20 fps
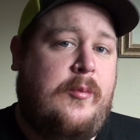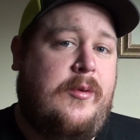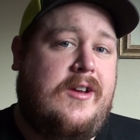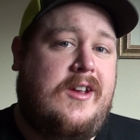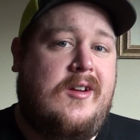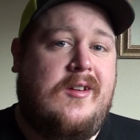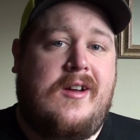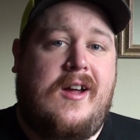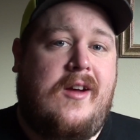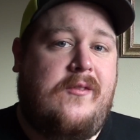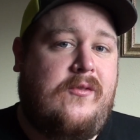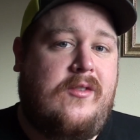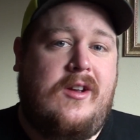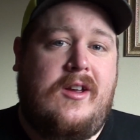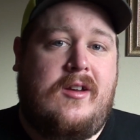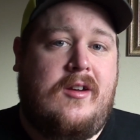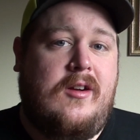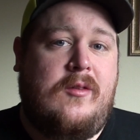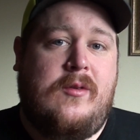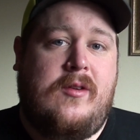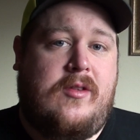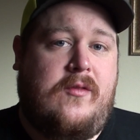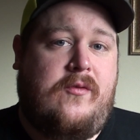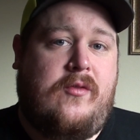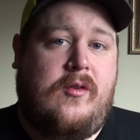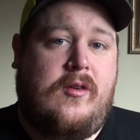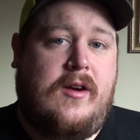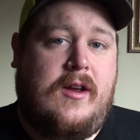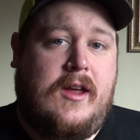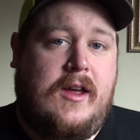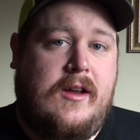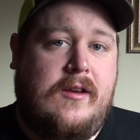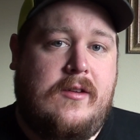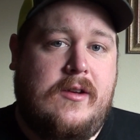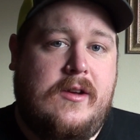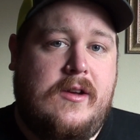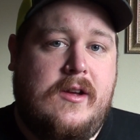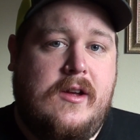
but you're not very good with a forehand.